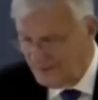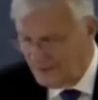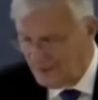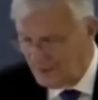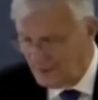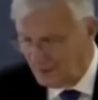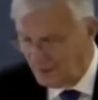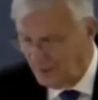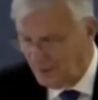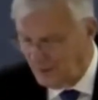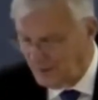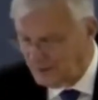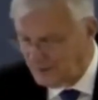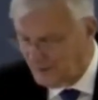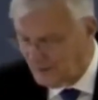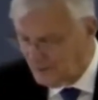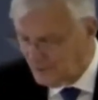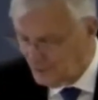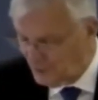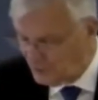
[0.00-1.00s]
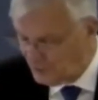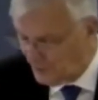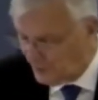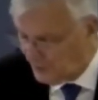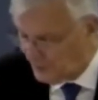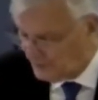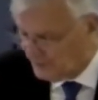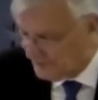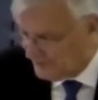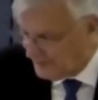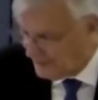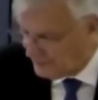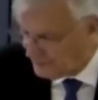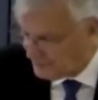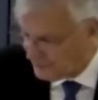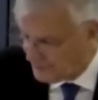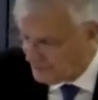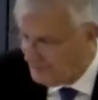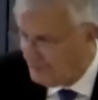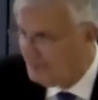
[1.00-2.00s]
but I do so
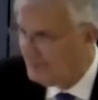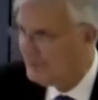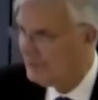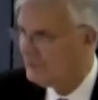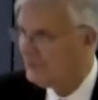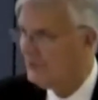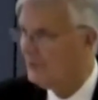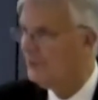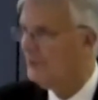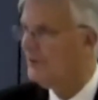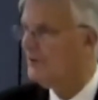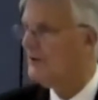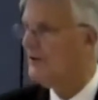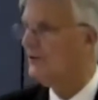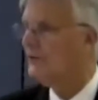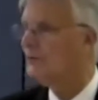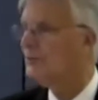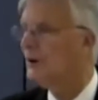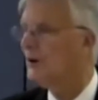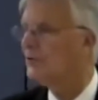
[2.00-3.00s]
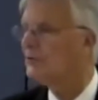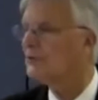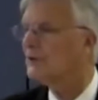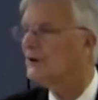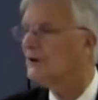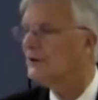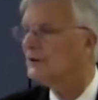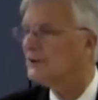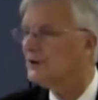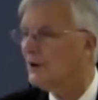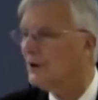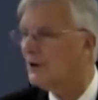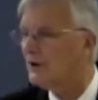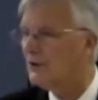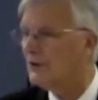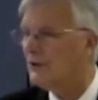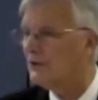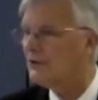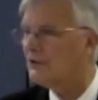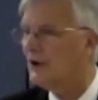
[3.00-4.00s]
advisedly because I want especially to call your
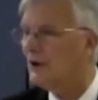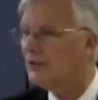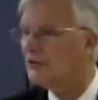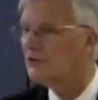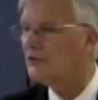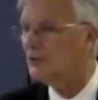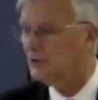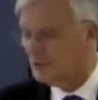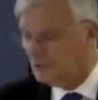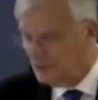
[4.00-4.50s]
attention